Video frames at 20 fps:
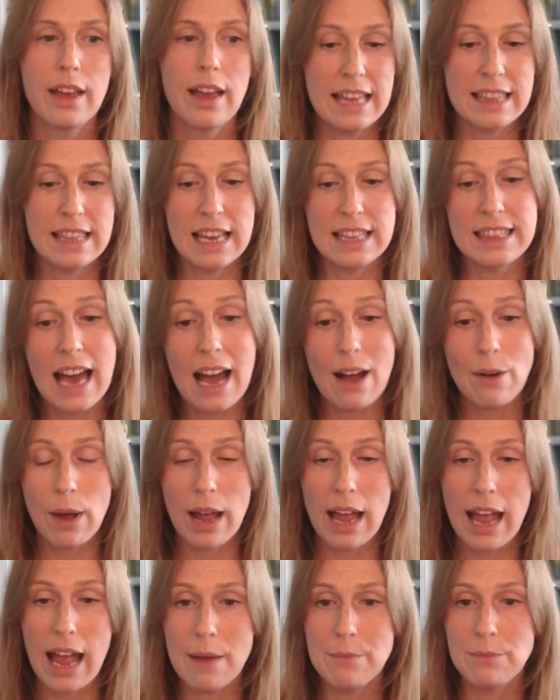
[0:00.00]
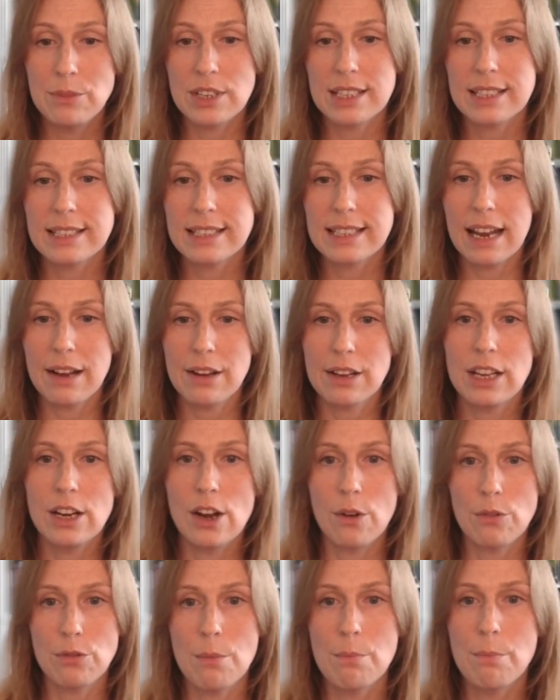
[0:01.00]
And then that way I'm just,
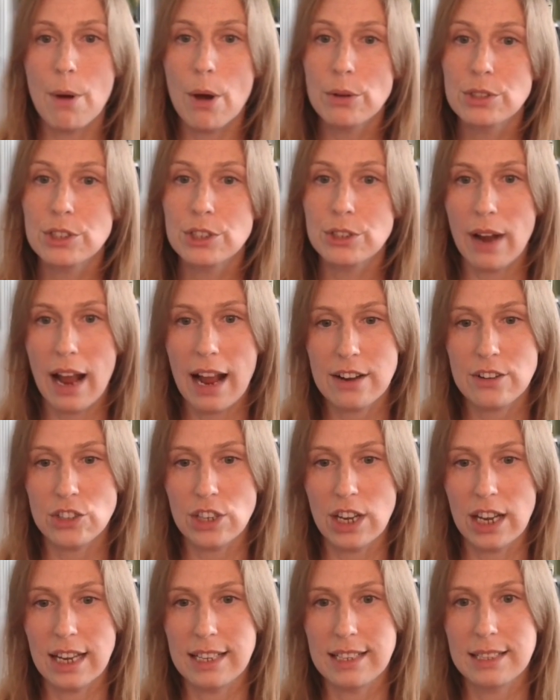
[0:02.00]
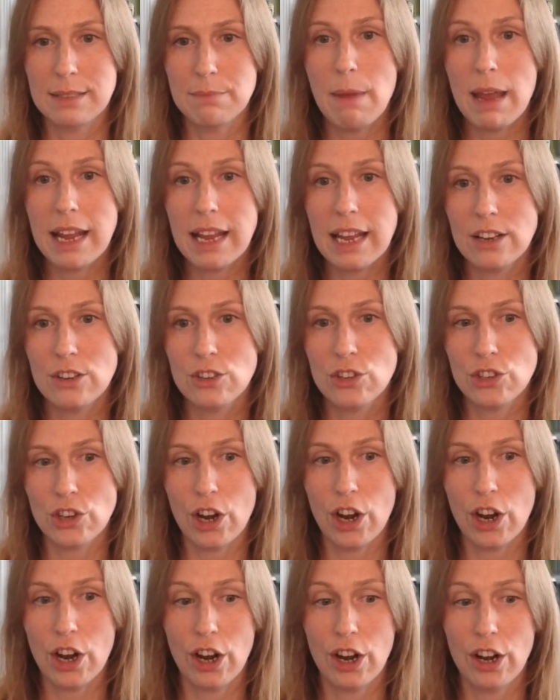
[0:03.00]
from both directions, making
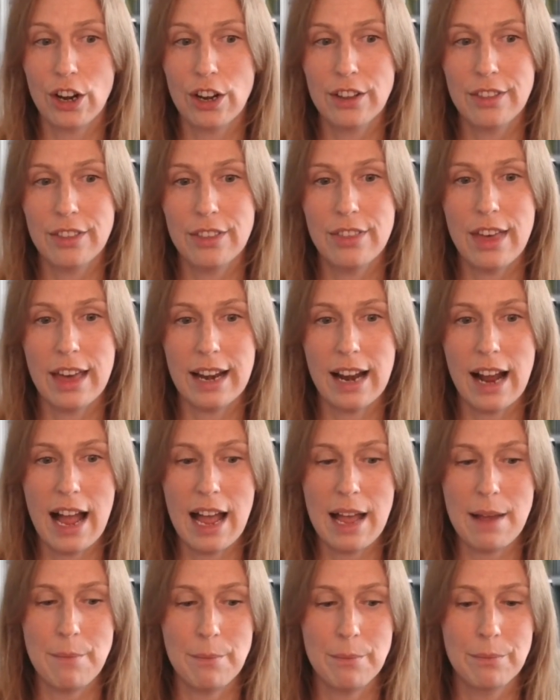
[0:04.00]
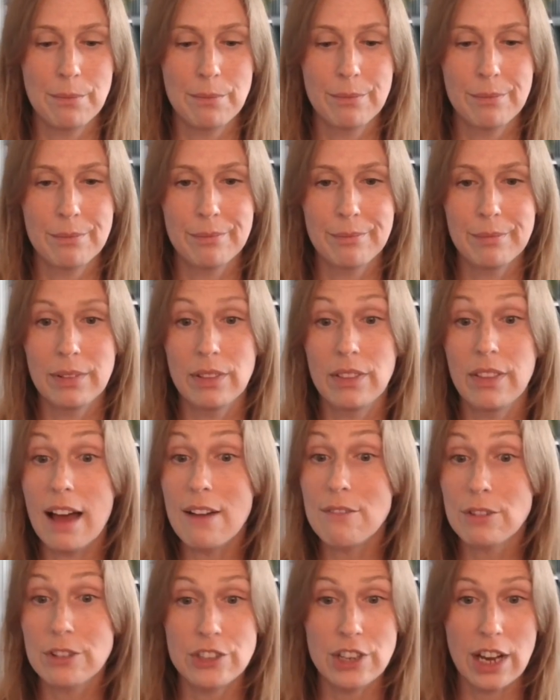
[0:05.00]
sure that I'm
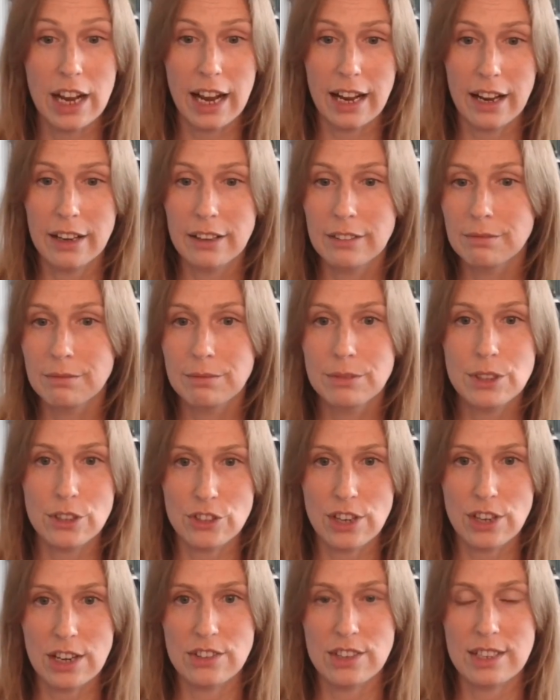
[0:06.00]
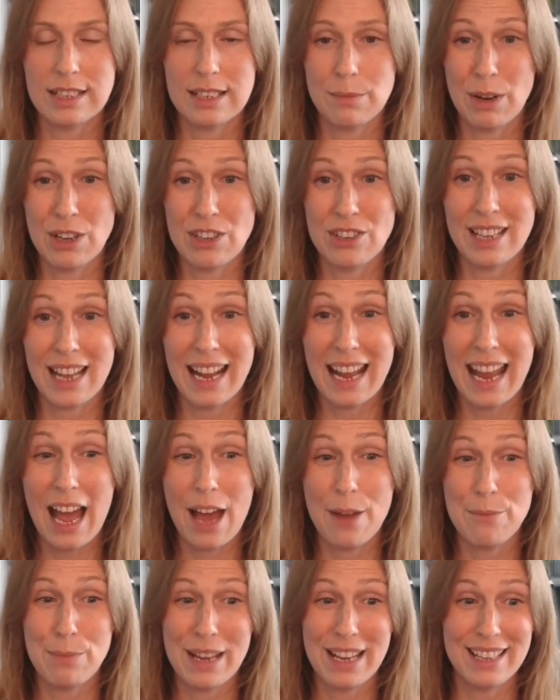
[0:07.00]
leveraging search engines as much as I
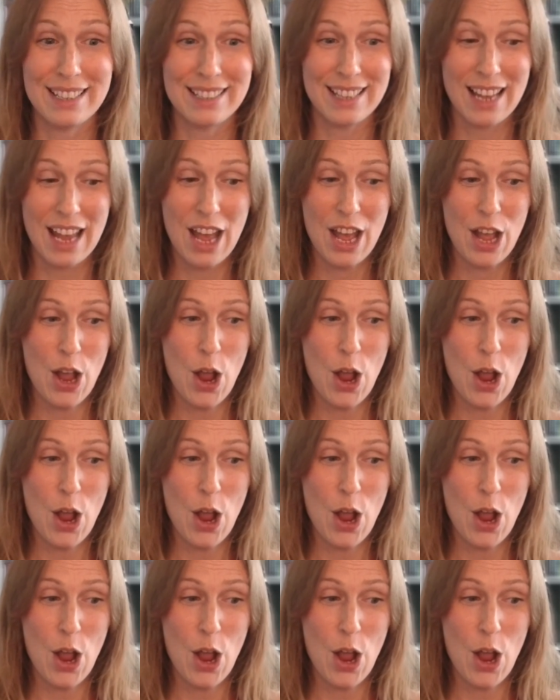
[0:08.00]
can, because